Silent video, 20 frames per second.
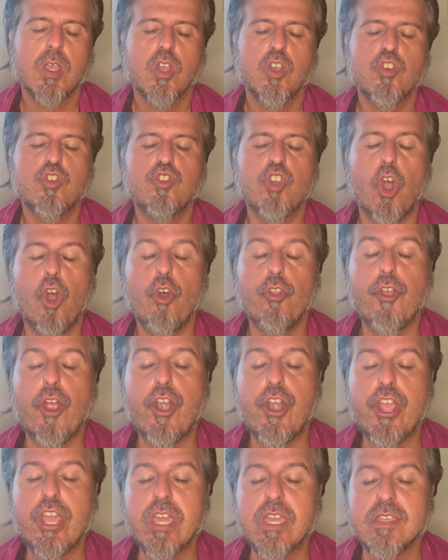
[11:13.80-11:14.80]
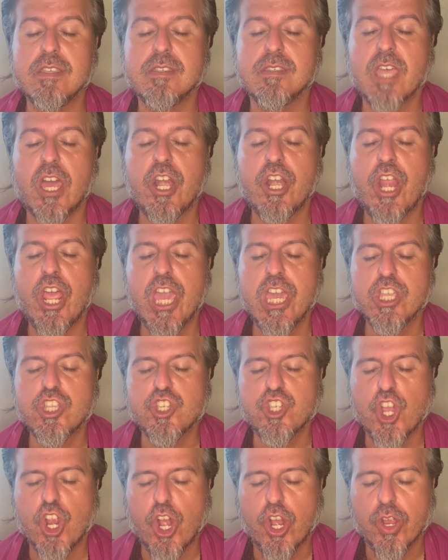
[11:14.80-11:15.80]
So there is a
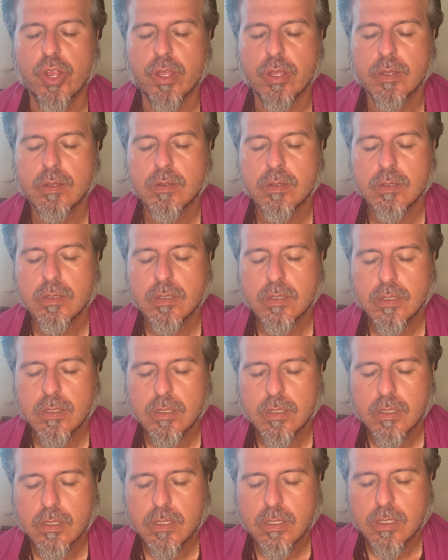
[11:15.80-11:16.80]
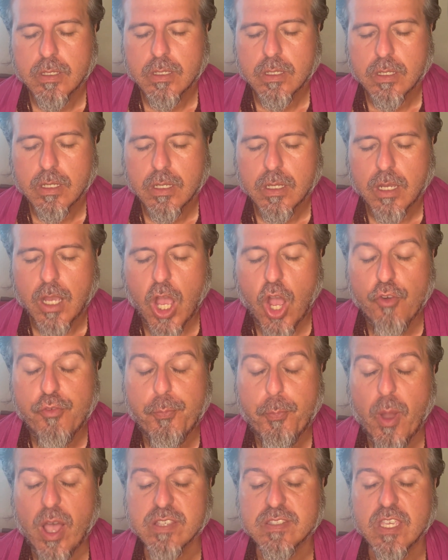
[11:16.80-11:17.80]
nature of
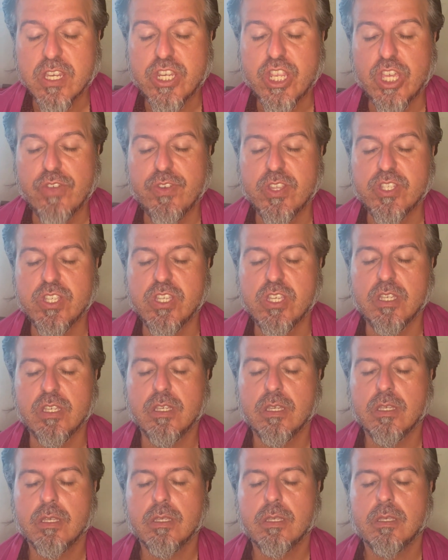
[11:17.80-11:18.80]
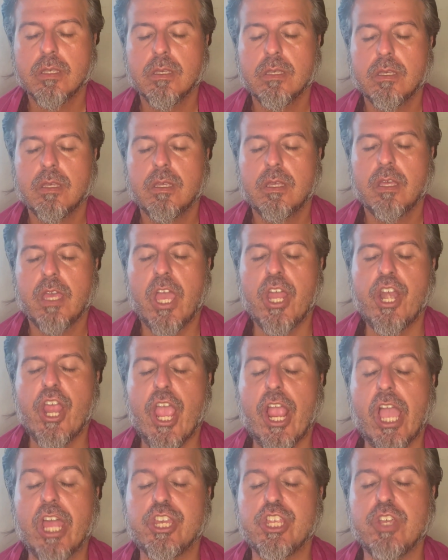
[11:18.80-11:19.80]
positivity and
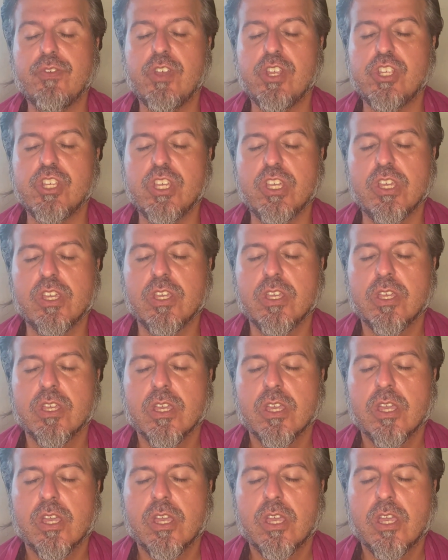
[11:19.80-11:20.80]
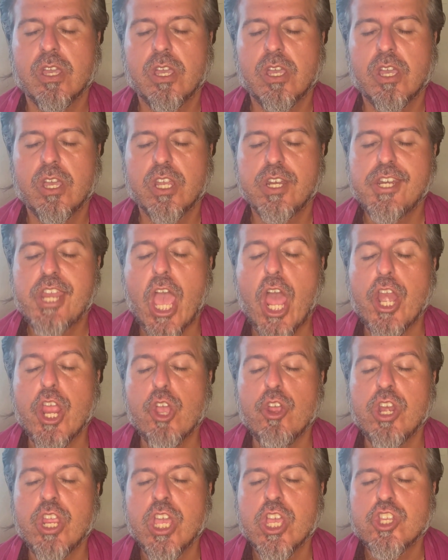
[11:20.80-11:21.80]
negativity that
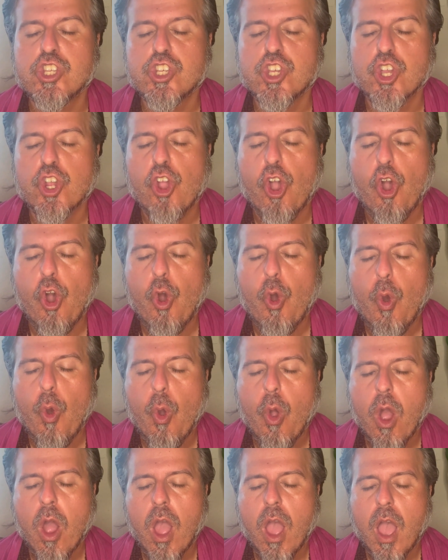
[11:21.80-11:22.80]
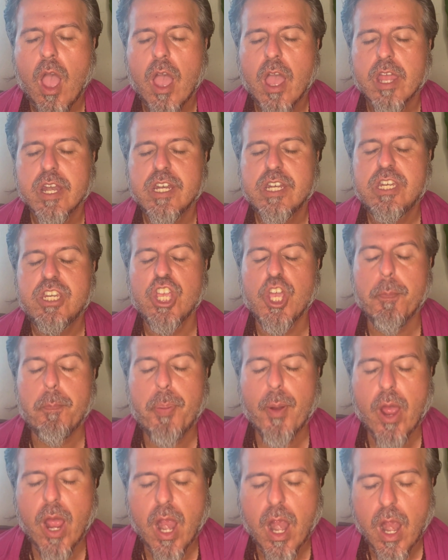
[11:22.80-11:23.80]
you need to go
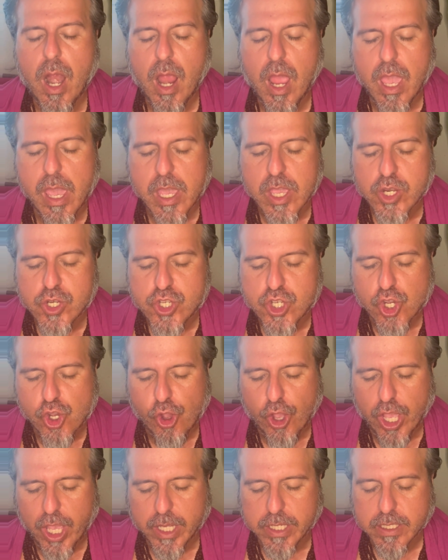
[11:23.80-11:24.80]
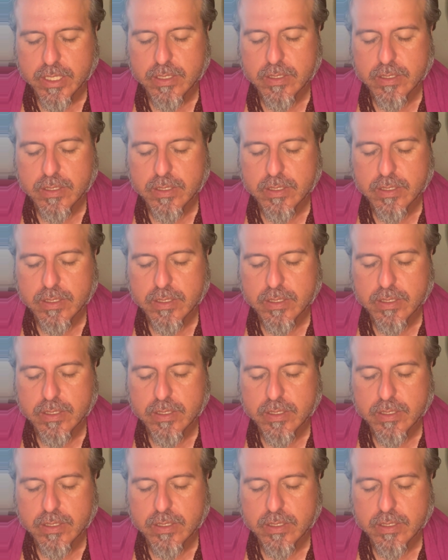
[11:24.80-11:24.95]
deeper into it.